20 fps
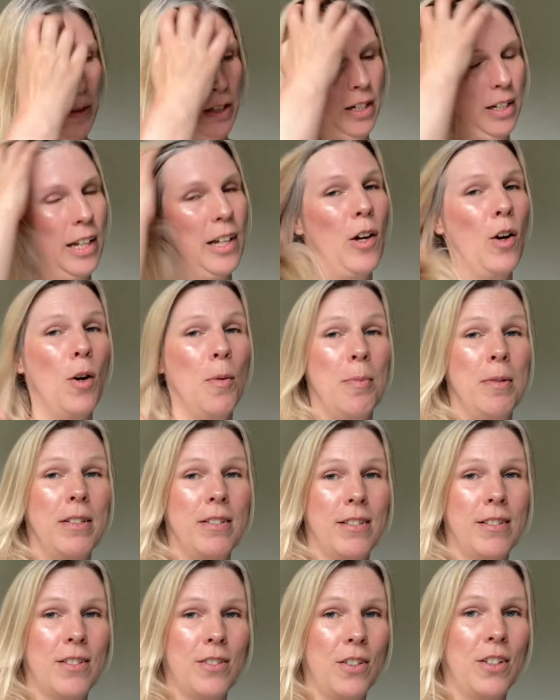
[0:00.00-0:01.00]
and I hope
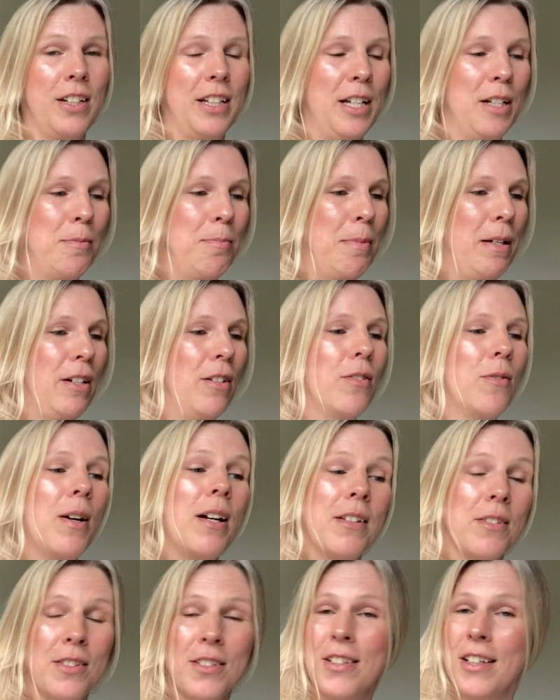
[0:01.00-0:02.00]
it's going to get better
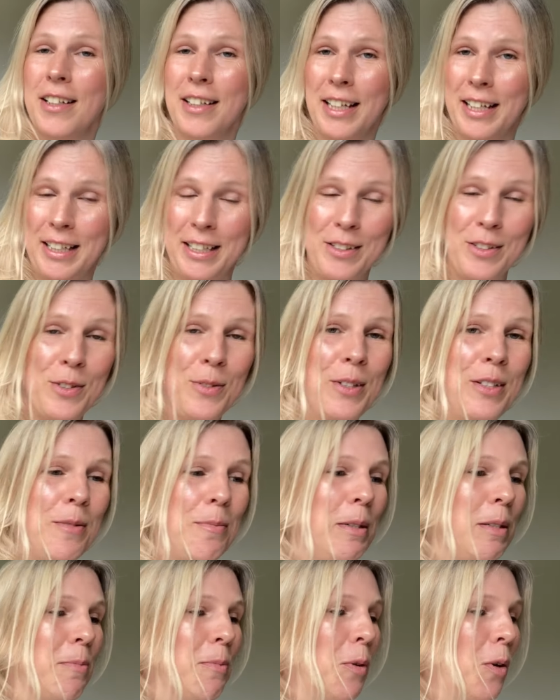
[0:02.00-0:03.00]
once I get into it a
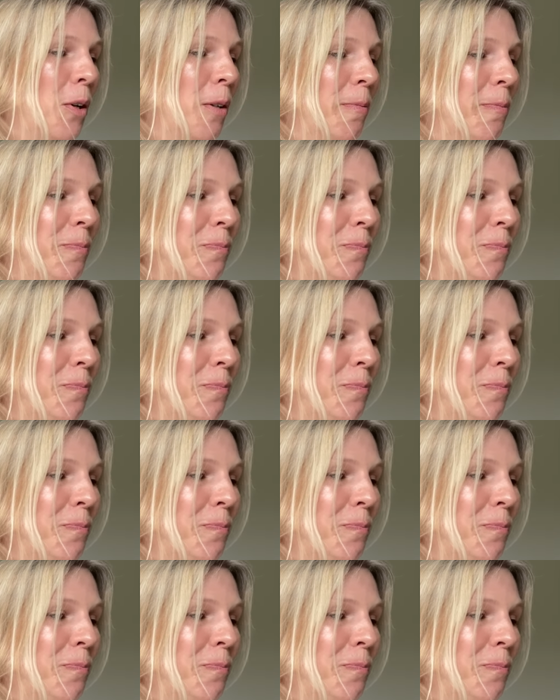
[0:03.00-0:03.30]
bit more.